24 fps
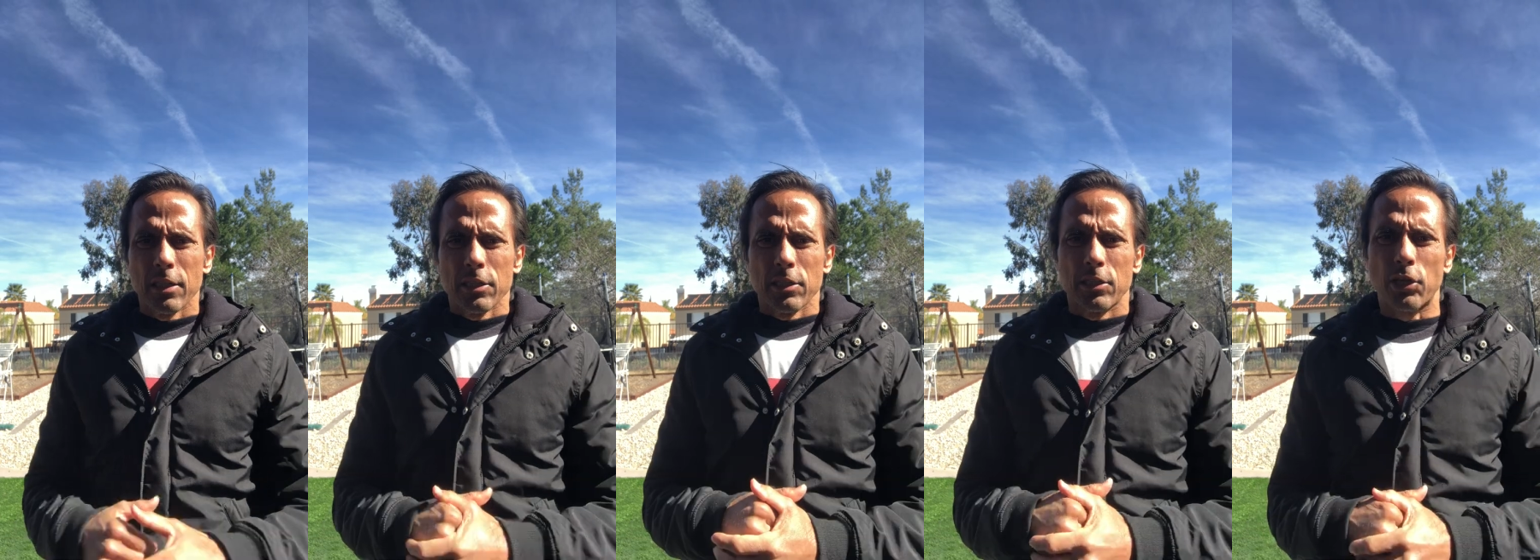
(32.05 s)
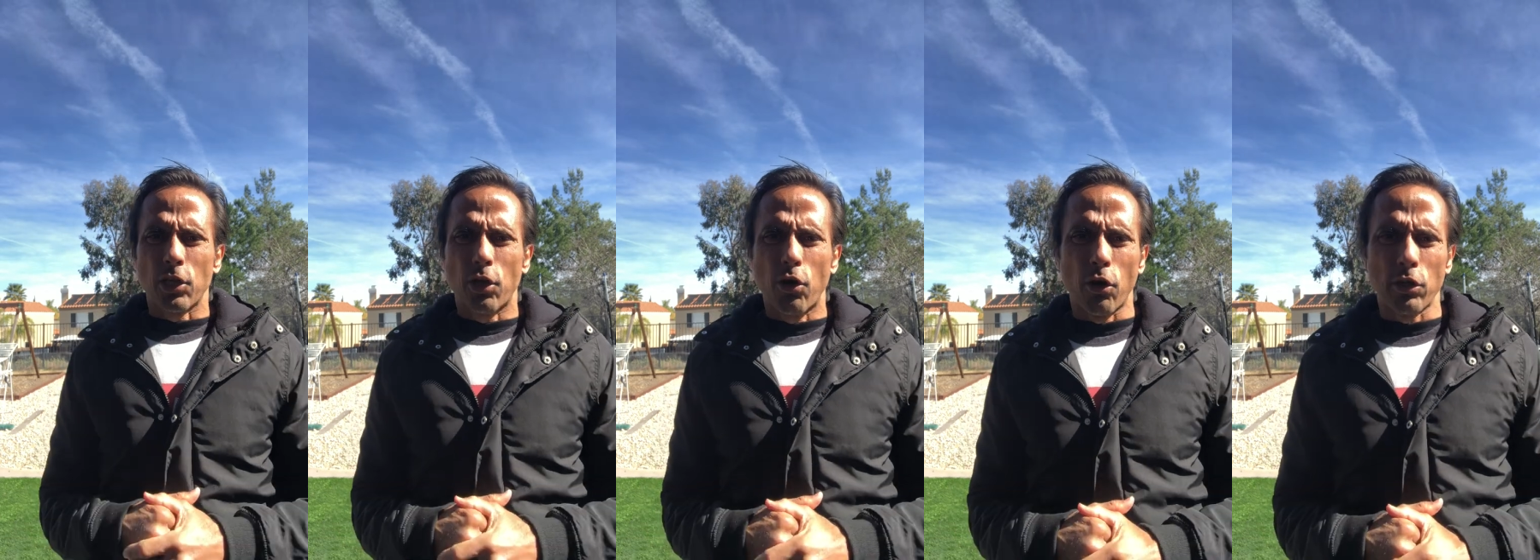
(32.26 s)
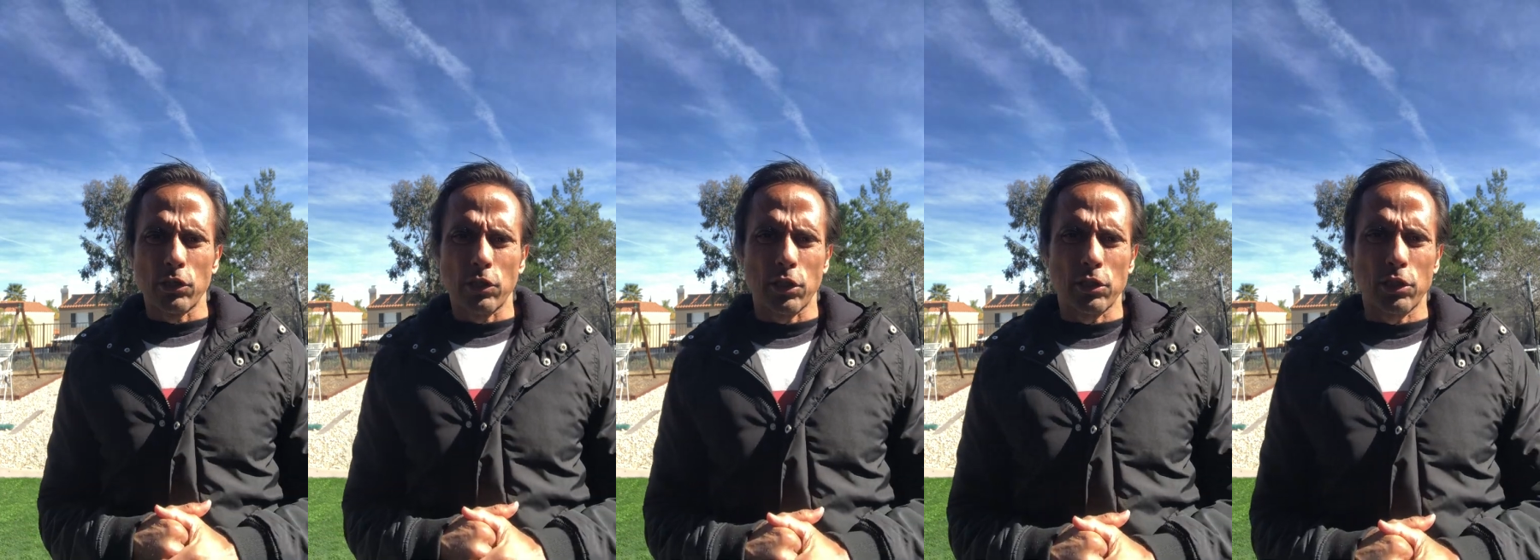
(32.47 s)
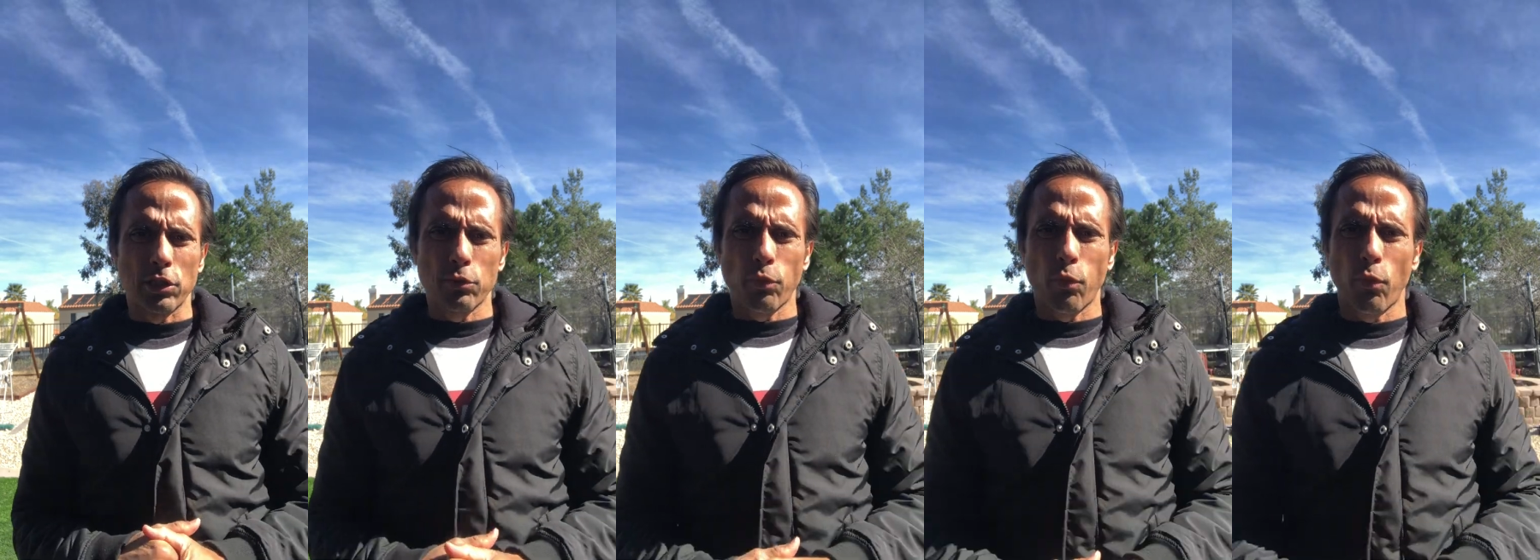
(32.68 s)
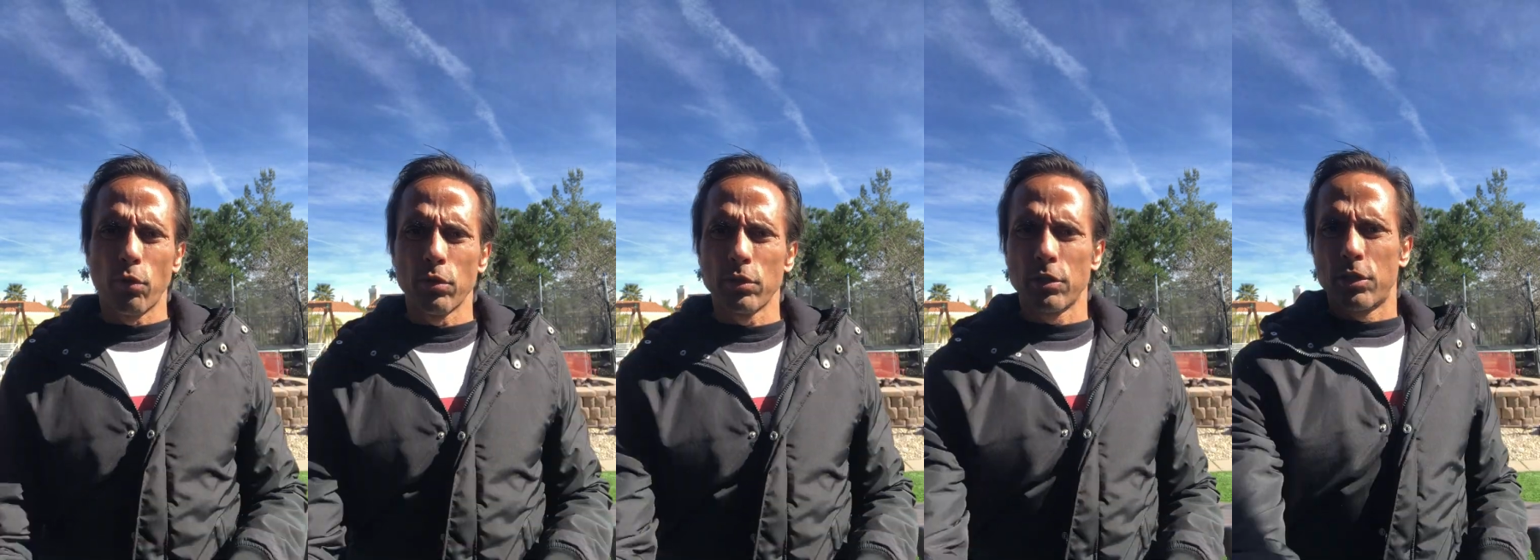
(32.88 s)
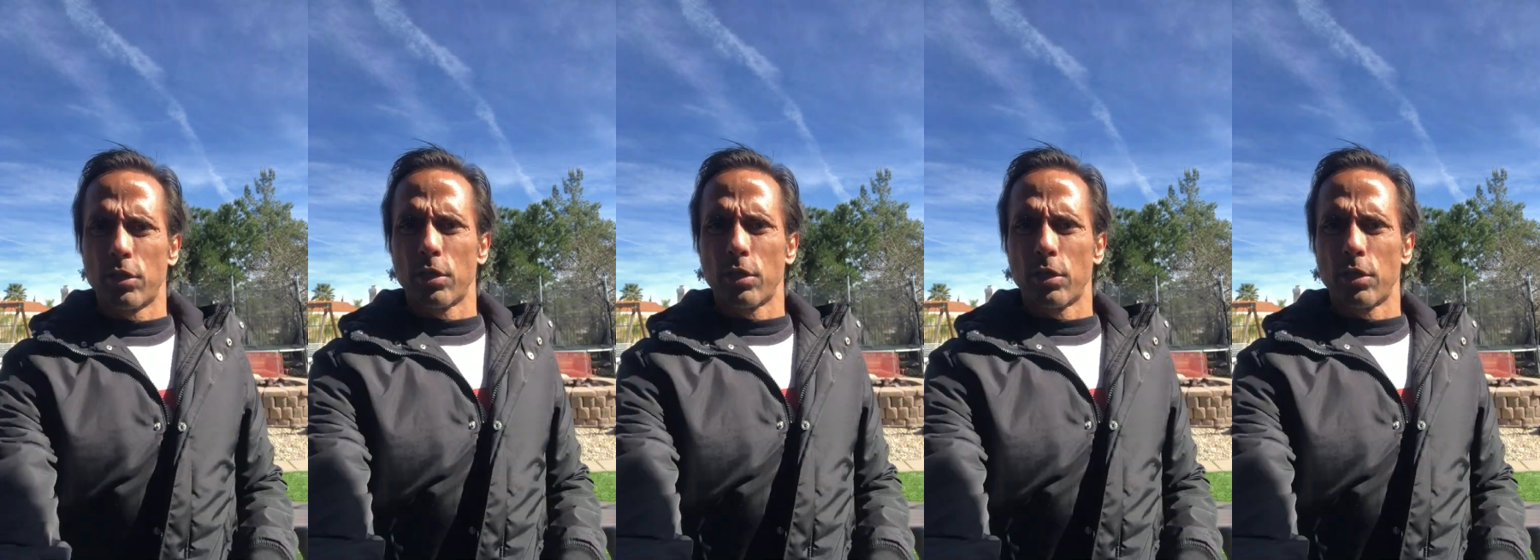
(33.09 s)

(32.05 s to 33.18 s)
So guys, I just want